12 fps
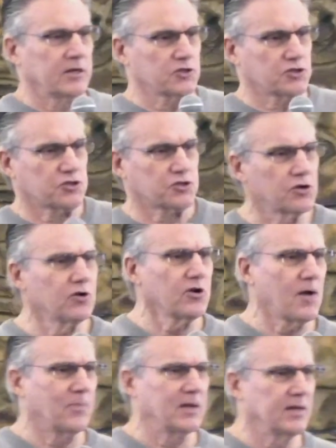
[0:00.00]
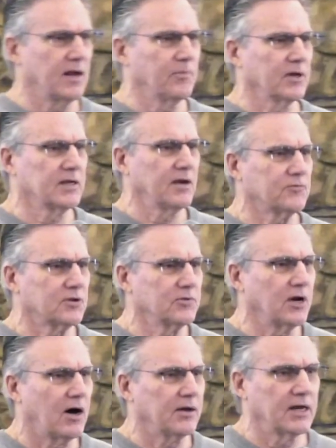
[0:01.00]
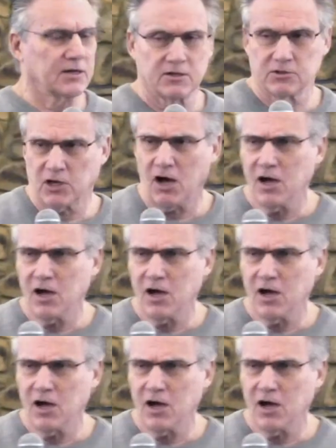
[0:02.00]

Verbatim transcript: that can stir up in them the gift of God, that can